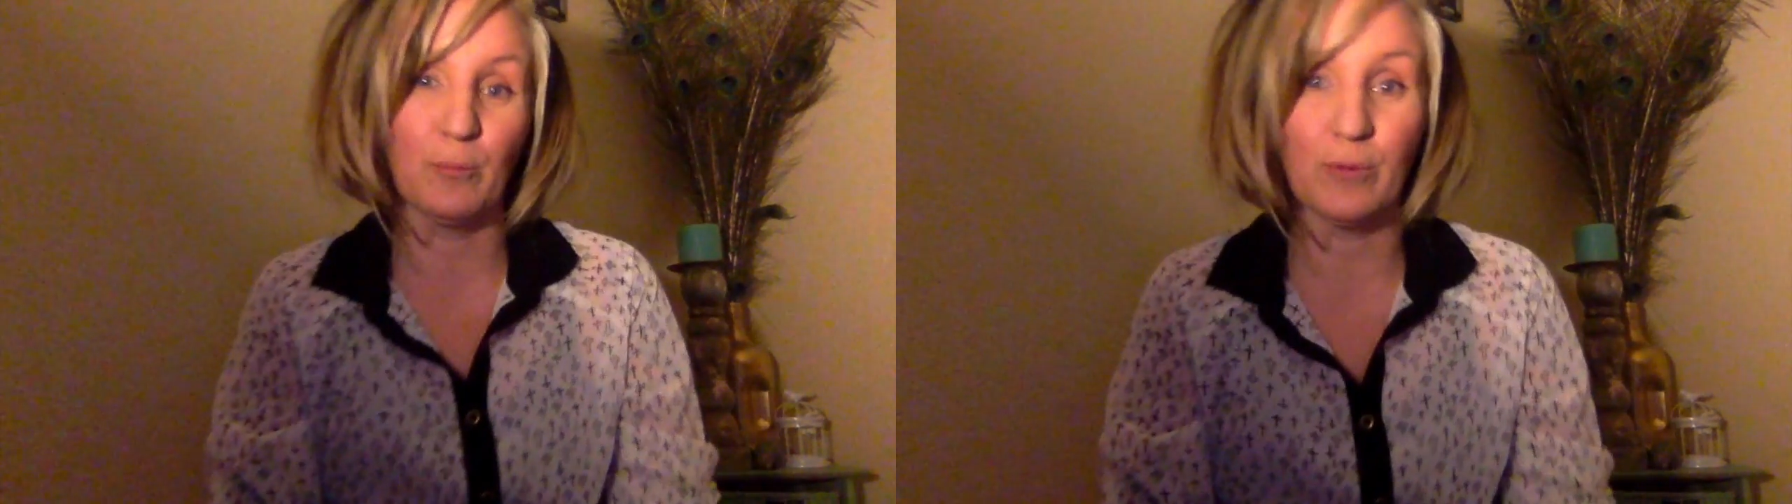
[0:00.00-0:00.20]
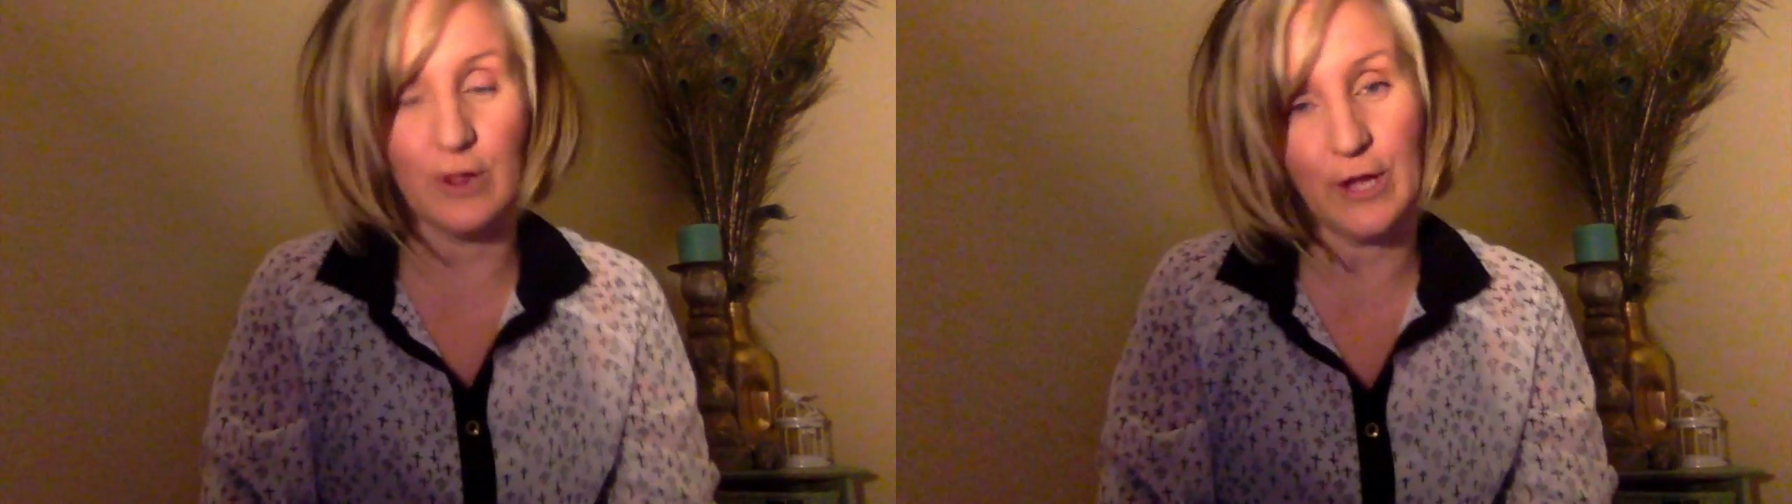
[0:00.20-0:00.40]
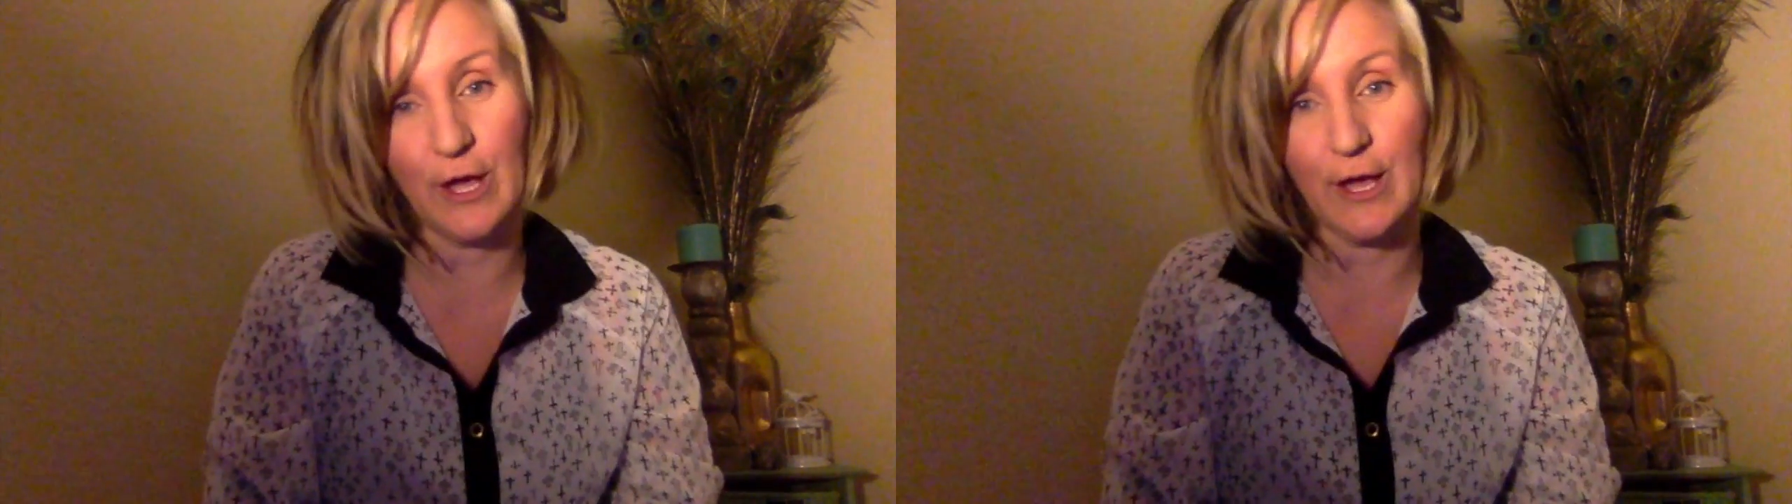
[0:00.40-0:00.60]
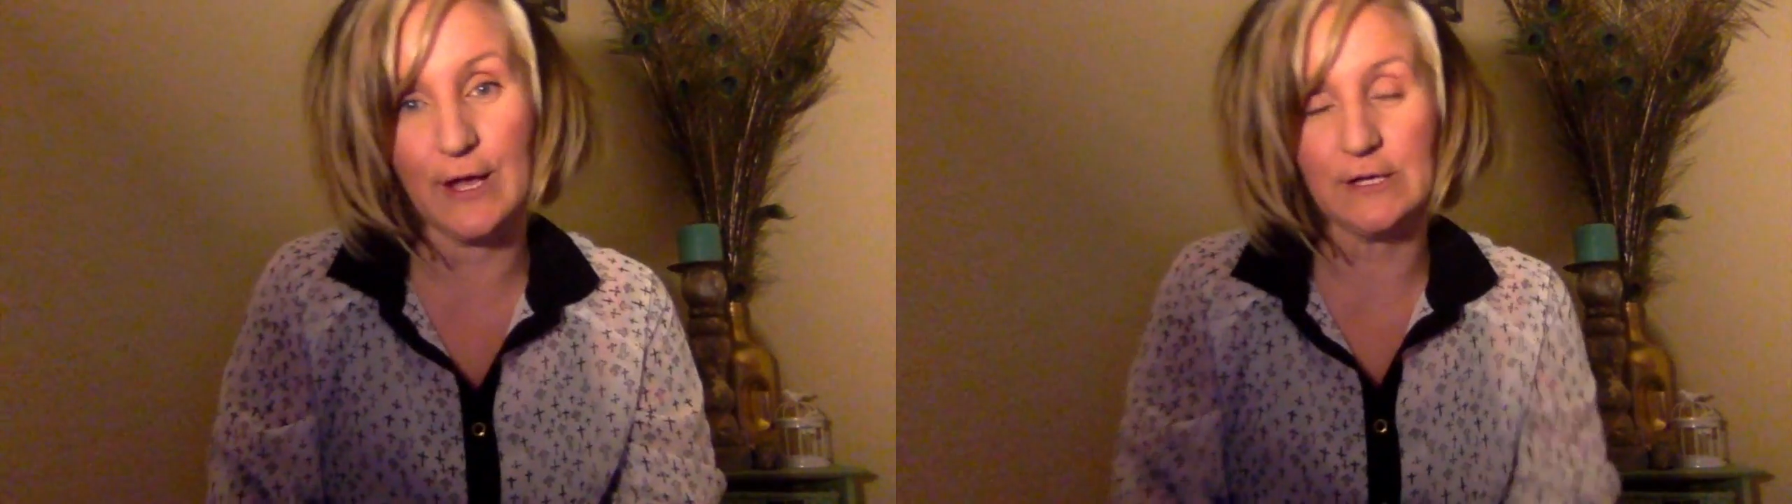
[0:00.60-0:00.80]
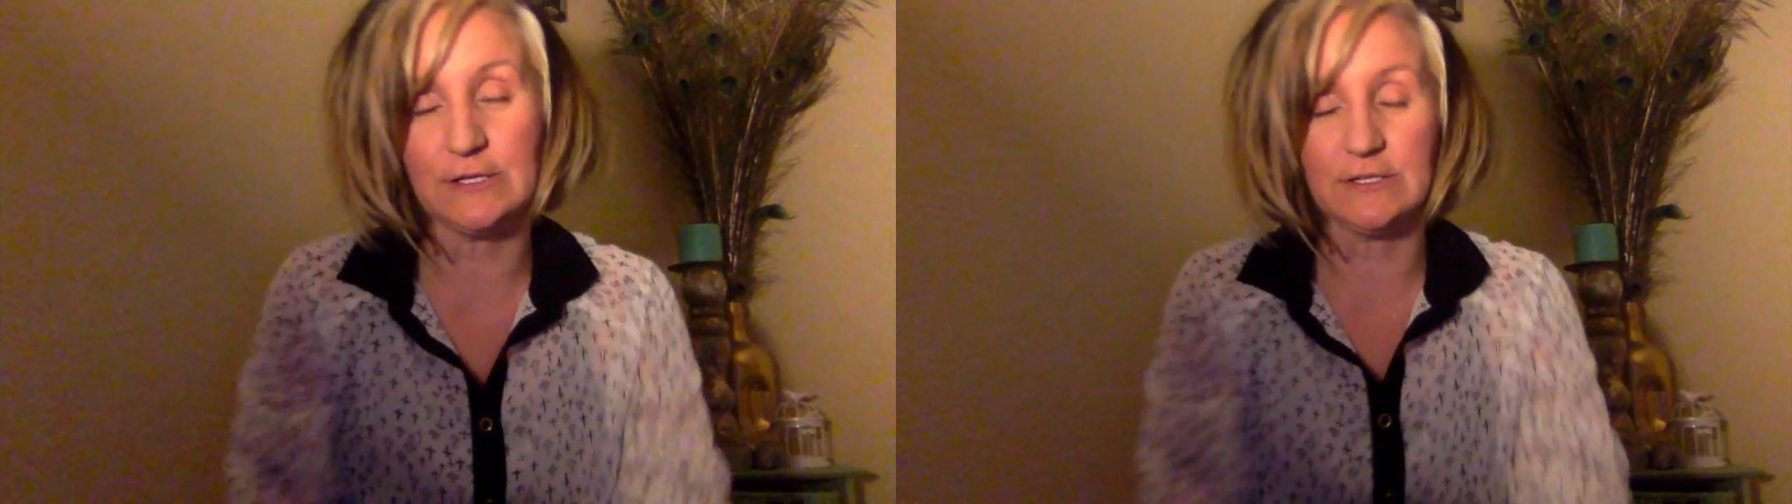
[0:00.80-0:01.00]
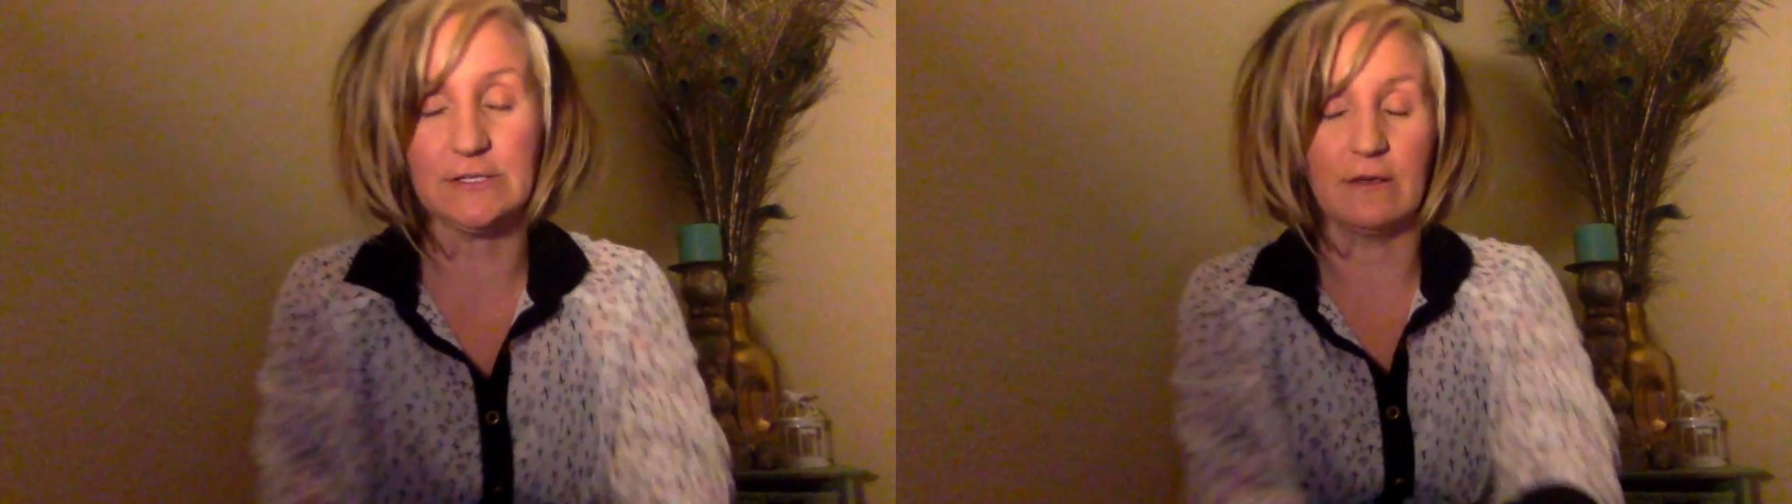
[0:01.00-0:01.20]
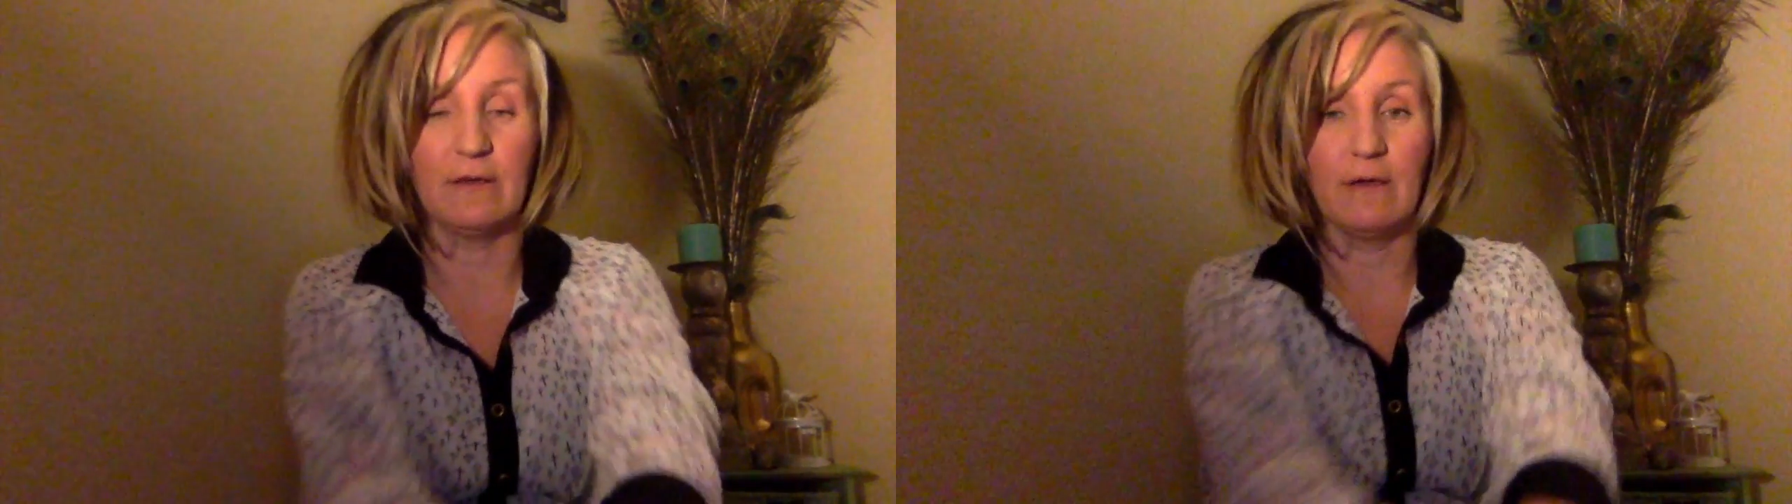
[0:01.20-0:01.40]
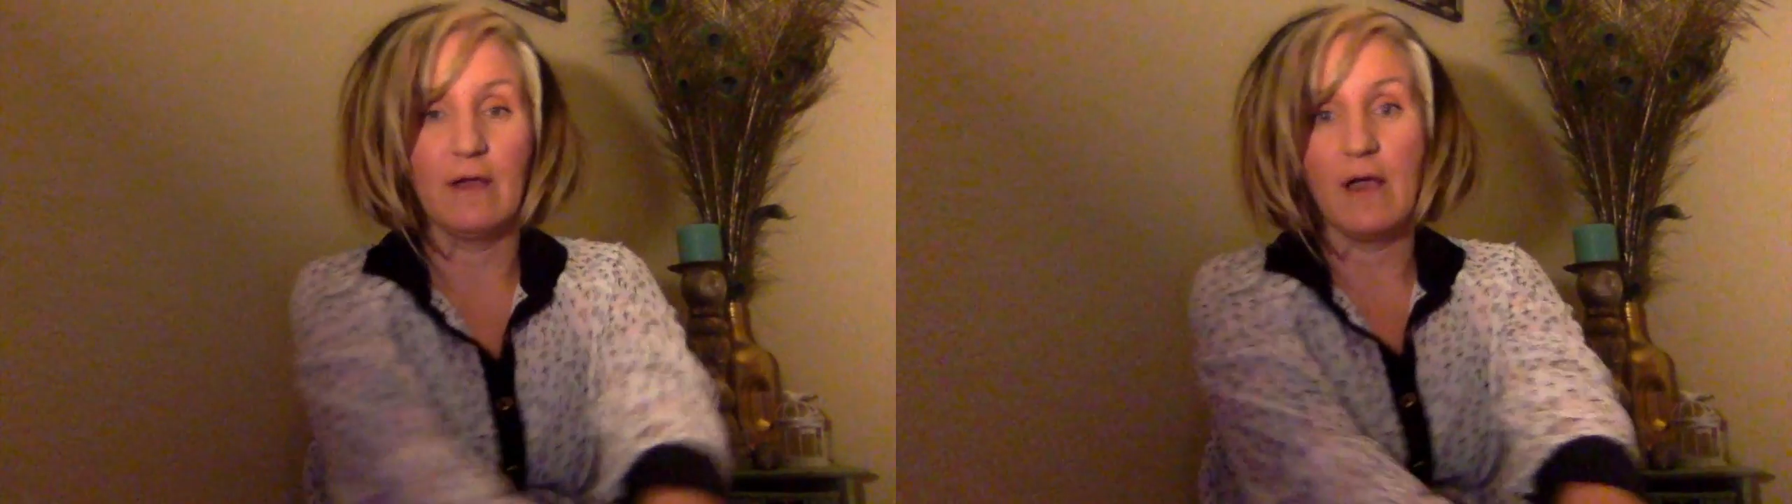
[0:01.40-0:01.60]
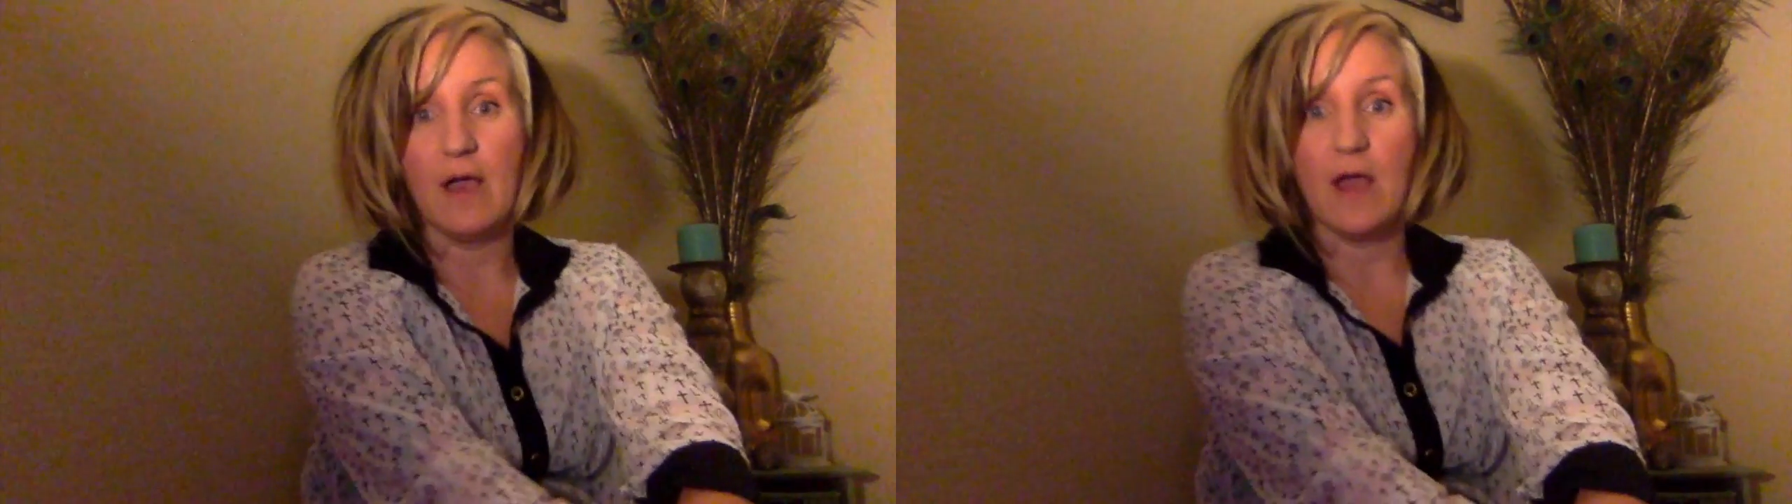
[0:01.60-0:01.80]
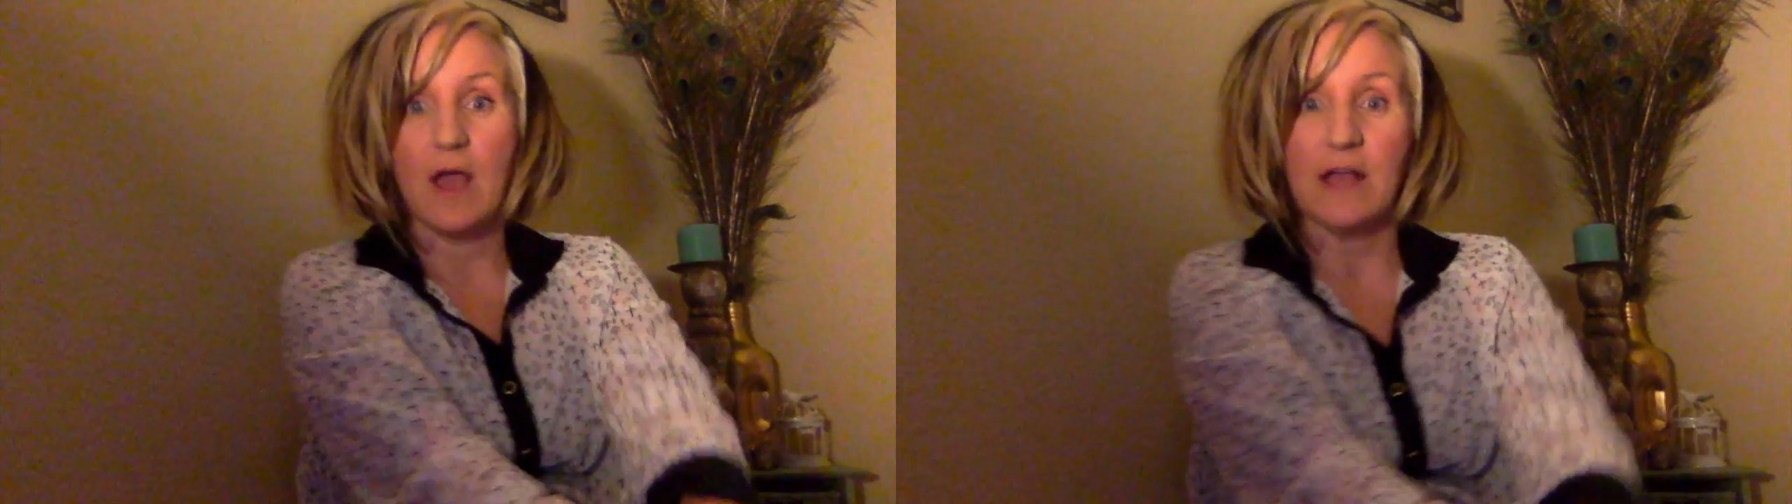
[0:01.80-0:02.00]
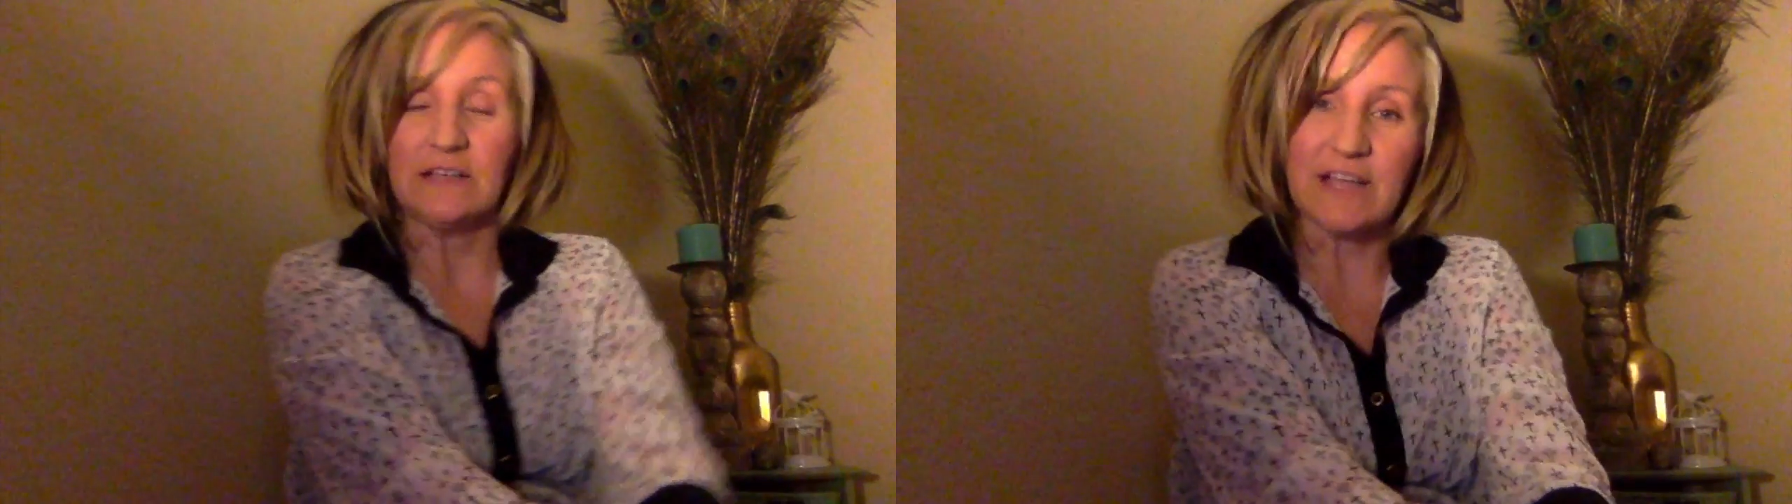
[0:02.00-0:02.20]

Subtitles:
please, it's